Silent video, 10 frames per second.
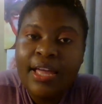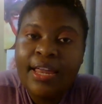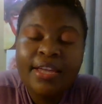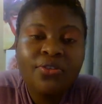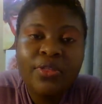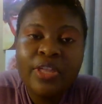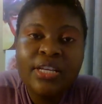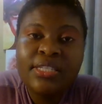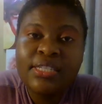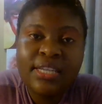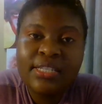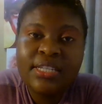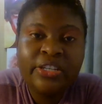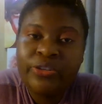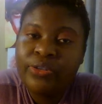i don't think it's just
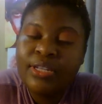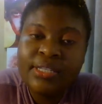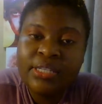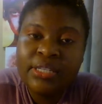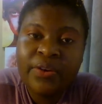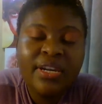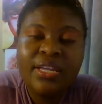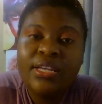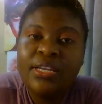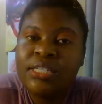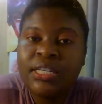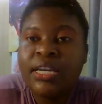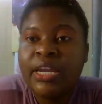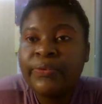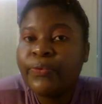ne- necessarily each and
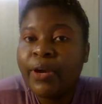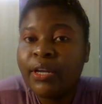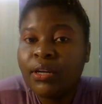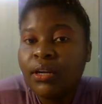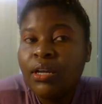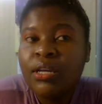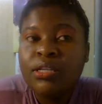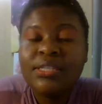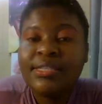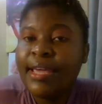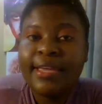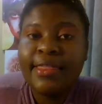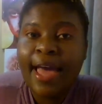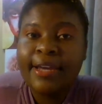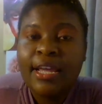everyone saying
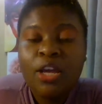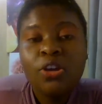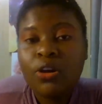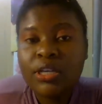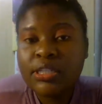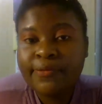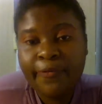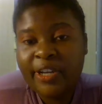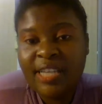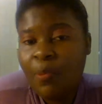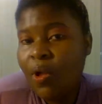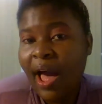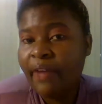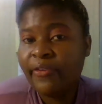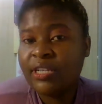that because for example
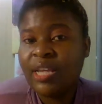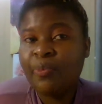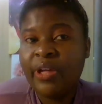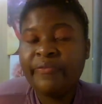i for example